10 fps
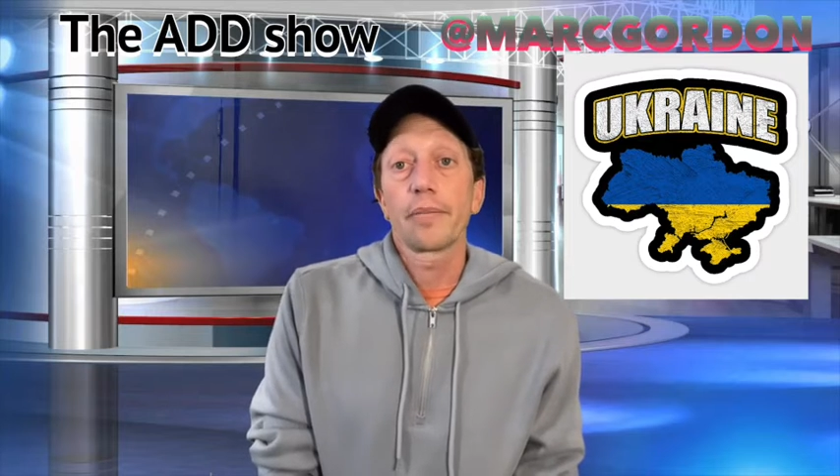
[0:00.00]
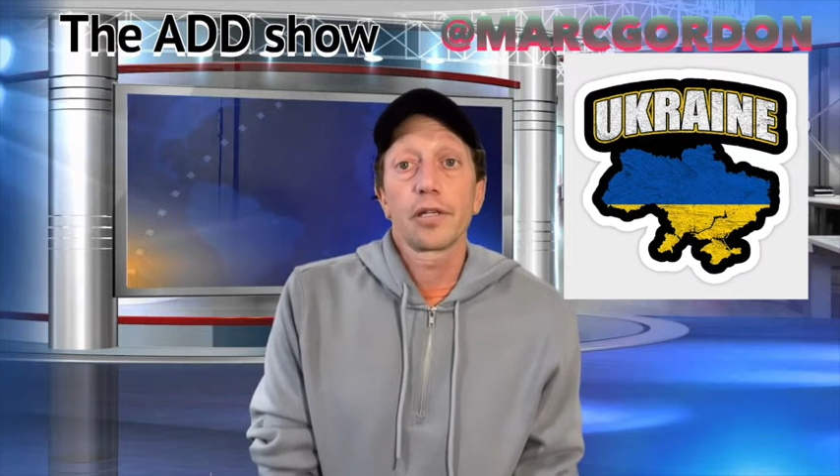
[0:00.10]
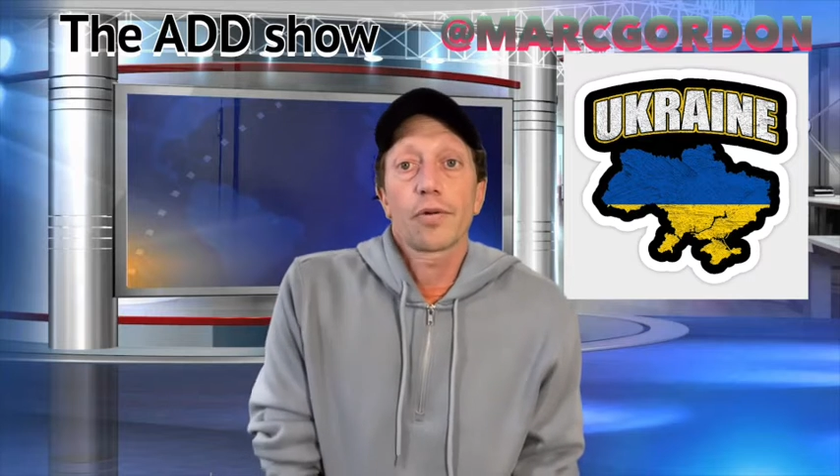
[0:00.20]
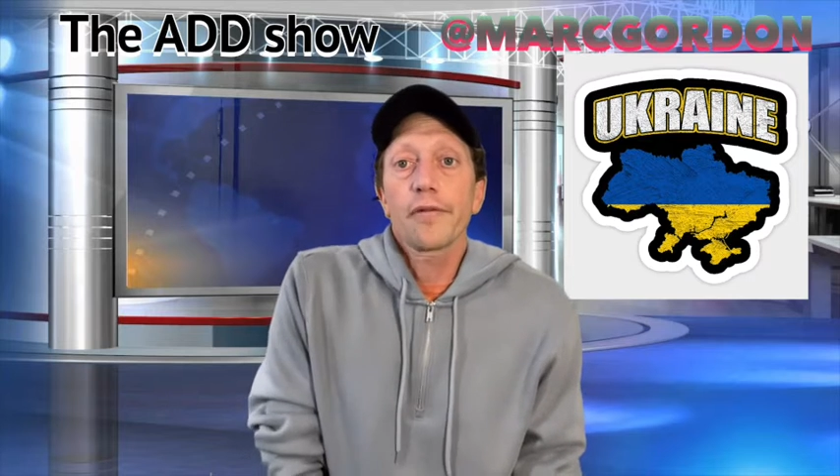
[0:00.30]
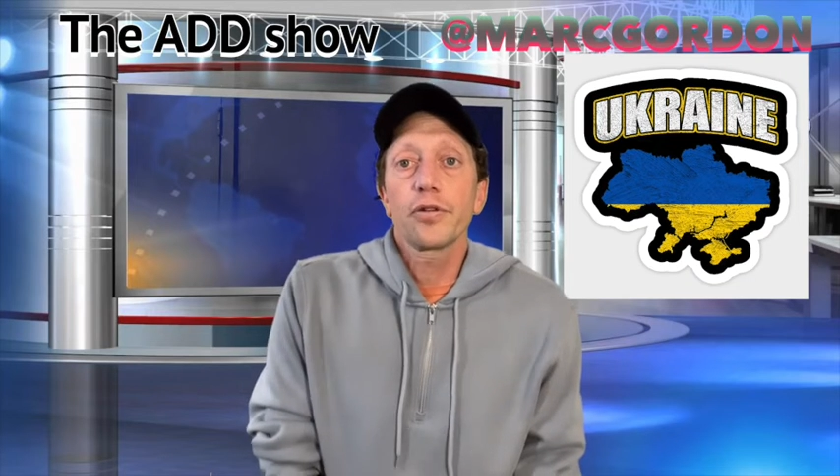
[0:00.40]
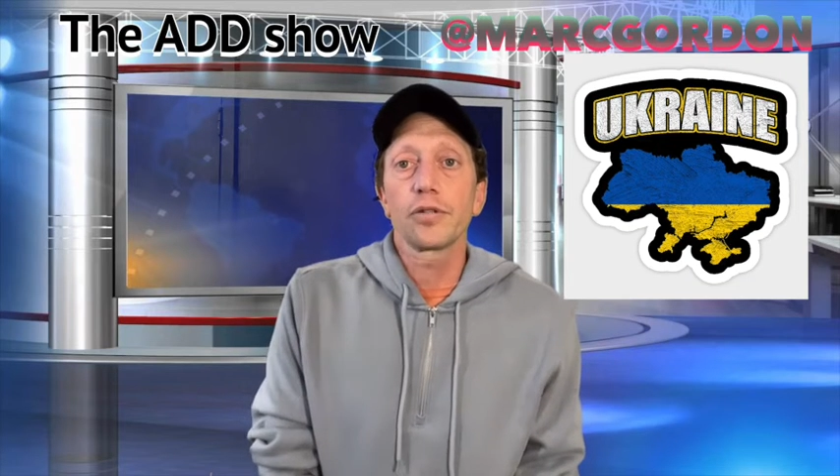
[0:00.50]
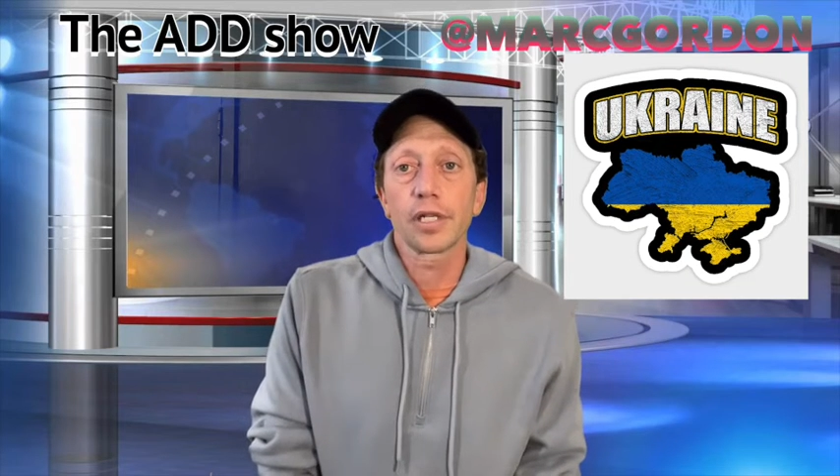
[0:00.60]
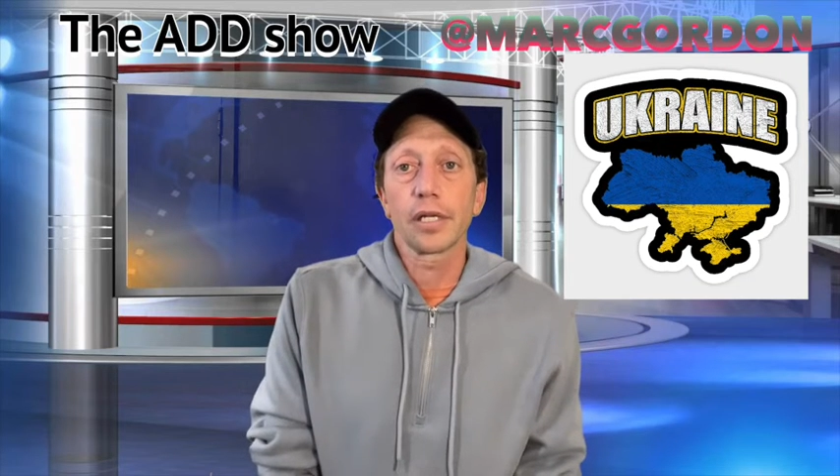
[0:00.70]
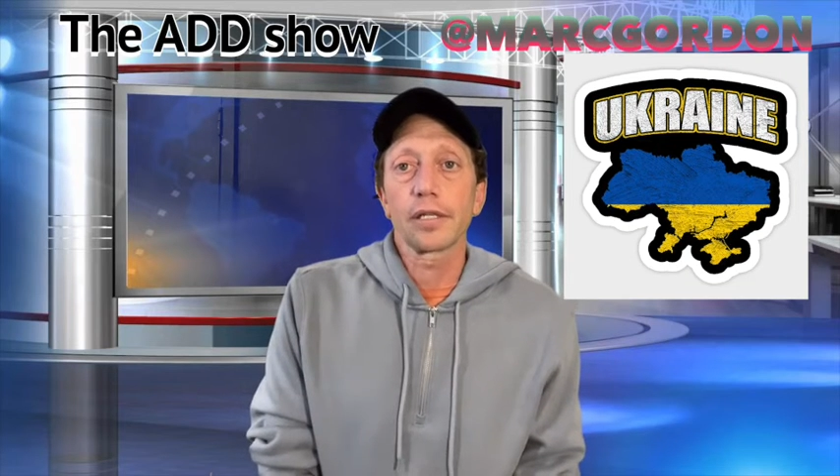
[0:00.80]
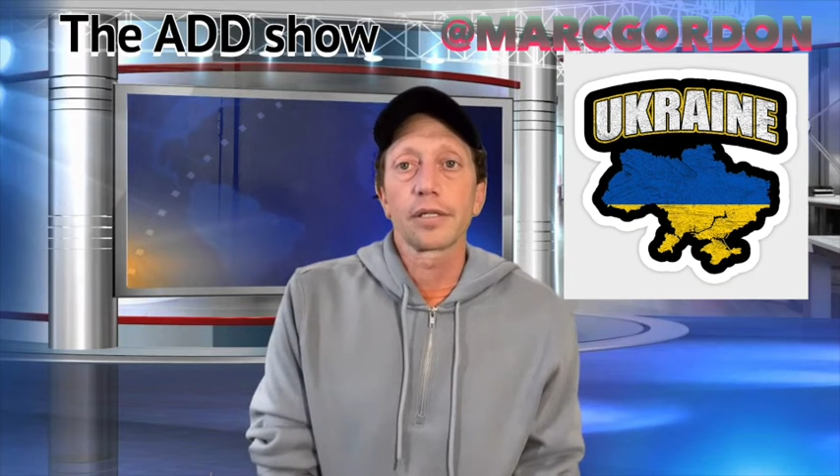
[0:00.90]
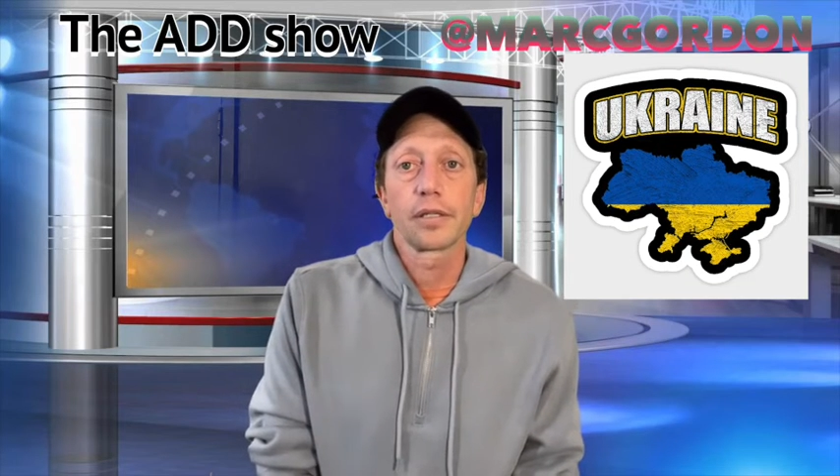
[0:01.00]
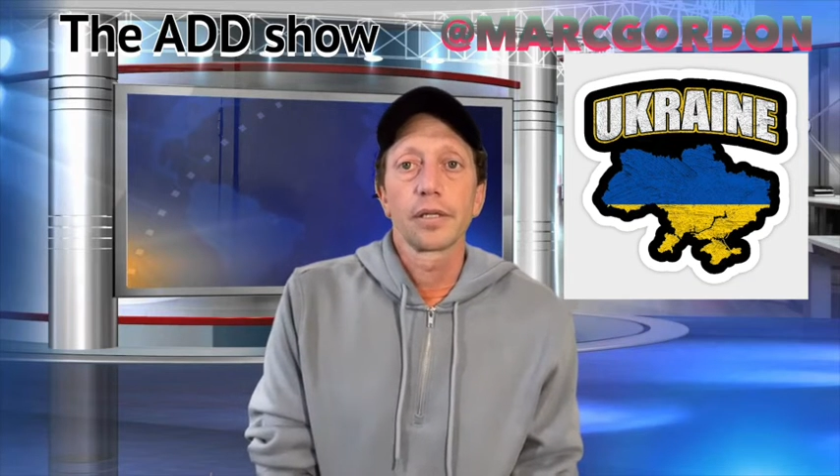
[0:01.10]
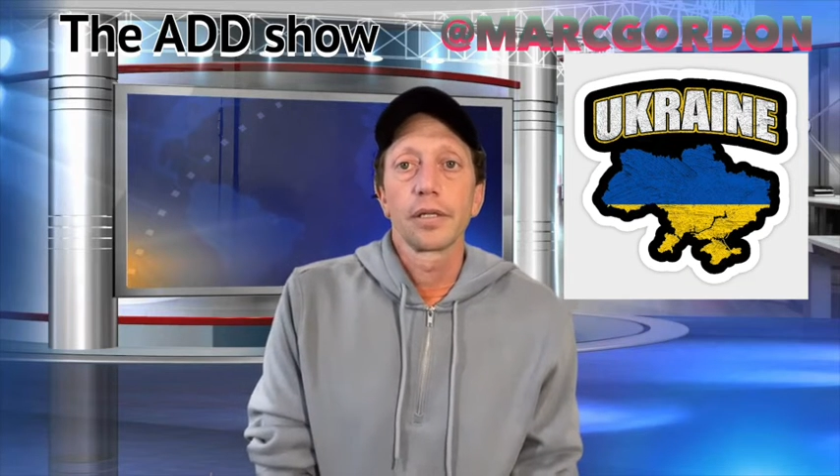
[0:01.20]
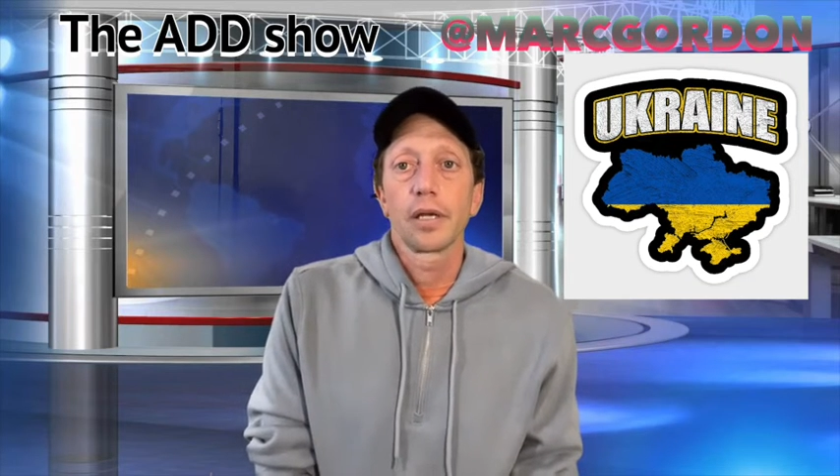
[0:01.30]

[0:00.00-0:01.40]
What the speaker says: many refugees